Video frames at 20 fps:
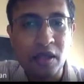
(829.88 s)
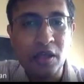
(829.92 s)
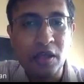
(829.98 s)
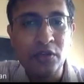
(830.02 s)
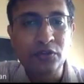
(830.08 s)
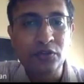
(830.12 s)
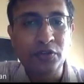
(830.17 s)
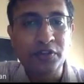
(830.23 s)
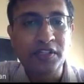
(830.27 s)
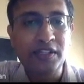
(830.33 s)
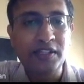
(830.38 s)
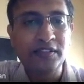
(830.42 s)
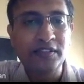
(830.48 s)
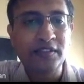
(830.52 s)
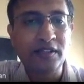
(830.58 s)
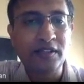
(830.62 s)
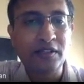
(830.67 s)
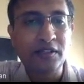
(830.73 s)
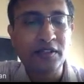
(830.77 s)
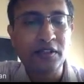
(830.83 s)
So these
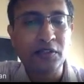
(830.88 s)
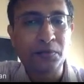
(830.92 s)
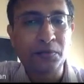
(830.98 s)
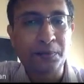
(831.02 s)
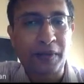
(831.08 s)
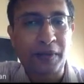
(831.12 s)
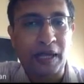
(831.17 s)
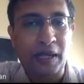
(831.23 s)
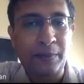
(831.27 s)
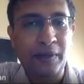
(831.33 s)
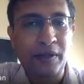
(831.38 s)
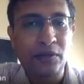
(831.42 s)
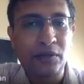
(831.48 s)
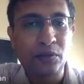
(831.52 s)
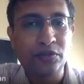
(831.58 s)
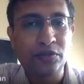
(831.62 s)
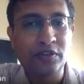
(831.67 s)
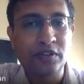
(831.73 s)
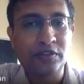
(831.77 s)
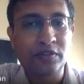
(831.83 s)
are the primary
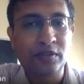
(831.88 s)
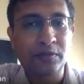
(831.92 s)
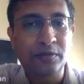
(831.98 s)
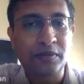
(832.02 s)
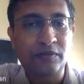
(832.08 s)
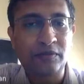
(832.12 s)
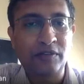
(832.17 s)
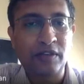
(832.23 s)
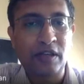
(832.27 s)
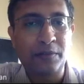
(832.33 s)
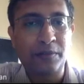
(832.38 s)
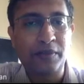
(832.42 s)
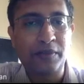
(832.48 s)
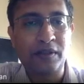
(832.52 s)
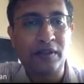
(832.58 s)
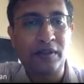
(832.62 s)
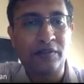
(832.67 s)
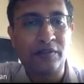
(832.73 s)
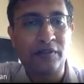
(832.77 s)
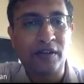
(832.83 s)
two systems that we have
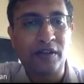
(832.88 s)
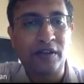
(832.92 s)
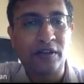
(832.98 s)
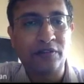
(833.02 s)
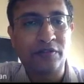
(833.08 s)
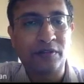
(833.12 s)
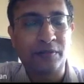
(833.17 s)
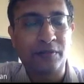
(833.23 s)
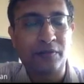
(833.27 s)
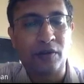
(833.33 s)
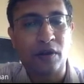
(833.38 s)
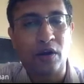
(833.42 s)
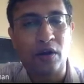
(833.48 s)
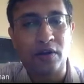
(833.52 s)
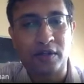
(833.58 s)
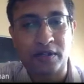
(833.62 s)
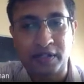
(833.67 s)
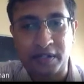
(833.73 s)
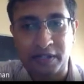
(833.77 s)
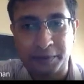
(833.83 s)
been aware of from a
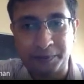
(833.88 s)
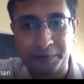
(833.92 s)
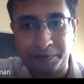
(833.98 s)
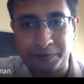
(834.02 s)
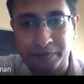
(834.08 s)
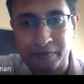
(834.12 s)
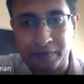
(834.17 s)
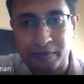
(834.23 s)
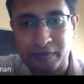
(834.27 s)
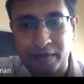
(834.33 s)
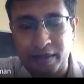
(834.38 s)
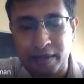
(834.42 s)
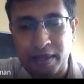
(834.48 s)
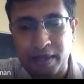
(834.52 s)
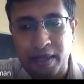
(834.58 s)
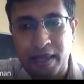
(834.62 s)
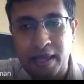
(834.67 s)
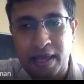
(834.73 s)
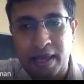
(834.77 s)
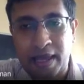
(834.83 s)
long time.
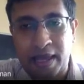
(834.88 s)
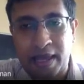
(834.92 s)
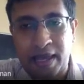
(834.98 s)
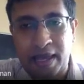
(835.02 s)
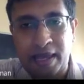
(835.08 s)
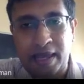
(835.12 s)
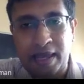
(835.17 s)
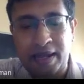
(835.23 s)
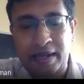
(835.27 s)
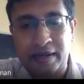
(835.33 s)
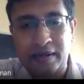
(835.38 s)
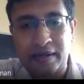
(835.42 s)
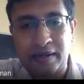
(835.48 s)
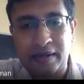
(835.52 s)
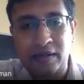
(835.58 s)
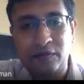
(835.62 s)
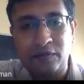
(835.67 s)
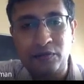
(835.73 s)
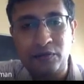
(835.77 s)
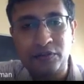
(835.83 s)

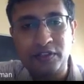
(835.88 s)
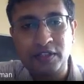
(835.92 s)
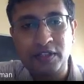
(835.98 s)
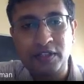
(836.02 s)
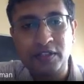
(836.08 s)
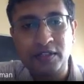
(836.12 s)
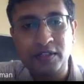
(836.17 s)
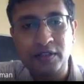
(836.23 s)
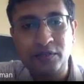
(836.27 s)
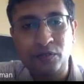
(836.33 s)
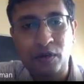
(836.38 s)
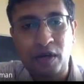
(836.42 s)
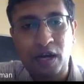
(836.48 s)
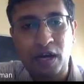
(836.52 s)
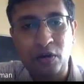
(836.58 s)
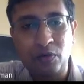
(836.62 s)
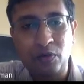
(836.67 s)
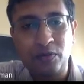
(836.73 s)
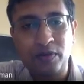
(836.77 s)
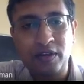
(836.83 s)
And if you see here
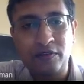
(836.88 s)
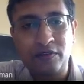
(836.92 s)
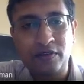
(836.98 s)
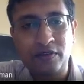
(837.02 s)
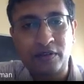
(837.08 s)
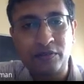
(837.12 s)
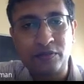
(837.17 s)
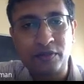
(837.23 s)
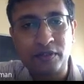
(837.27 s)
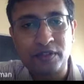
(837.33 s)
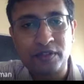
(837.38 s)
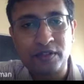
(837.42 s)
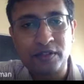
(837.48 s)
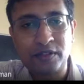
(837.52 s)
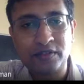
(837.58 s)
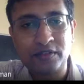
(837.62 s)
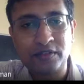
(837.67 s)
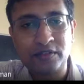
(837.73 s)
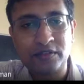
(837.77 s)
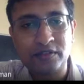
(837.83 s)
how we have converted
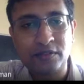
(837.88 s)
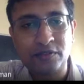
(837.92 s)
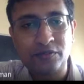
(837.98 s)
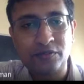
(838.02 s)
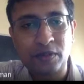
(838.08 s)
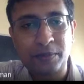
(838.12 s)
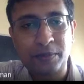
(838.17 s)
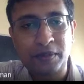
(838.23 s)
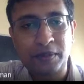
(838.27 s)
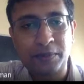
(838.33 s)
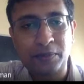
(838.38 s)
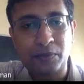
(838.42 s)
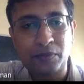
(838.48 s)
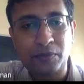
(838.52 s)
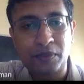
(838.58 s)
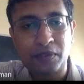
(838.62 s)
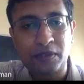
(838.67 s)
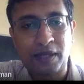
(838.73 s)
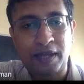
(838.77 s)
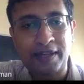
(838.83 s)
a system from a
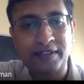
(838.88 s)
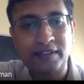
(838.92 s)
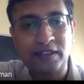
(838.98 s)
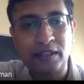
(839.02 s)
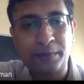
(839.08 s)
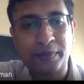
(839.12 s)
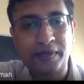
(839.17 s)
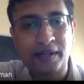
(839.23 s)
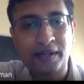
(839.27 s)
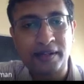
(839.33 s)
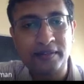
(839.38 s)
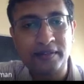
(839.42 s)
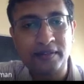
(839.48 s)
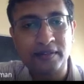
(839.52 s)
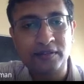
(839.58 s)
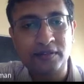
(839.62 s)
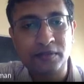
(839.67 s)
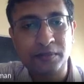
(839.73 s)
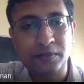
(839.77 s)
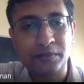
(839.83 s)
nicely metallic
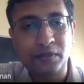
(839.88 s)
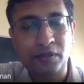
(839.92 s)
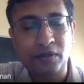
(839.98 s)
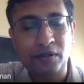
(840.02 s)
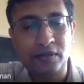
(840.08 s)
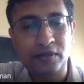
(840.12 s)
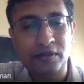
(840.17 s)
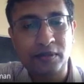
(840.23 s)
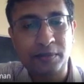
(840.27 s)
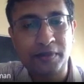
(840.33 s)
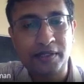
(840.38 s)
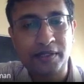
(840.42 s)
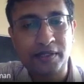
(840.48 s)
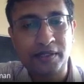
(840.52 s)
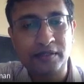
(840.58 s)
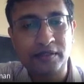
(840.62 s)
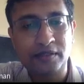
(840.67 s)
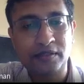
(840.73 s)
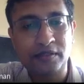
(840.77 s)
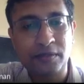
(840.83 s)
system or a
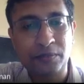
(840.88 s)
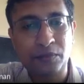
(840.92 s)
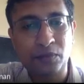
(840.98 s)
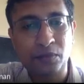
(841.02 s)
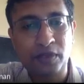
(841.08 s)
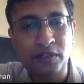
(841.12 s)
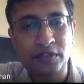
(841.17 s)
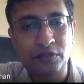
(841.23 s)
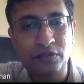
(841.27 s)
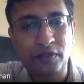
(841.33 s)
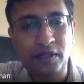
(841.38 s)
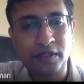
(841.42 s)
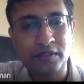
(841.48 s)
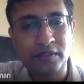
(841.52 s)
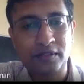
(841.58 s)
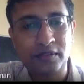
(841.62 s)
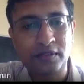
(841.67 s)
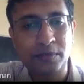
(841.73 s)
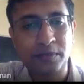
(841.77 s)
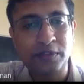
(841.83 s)
semiconductor system to an insulating
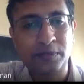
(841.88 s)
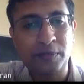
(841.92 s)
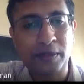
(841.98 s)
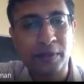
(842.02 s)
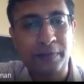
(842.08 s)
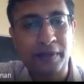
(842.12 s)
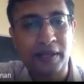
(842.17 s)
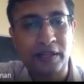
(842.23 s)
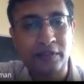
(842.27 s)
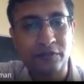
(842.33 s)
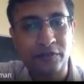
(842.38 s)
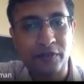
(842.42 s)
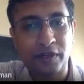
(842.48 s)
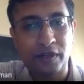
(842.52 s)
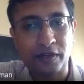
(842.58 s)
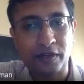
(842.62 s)
system is by applying field.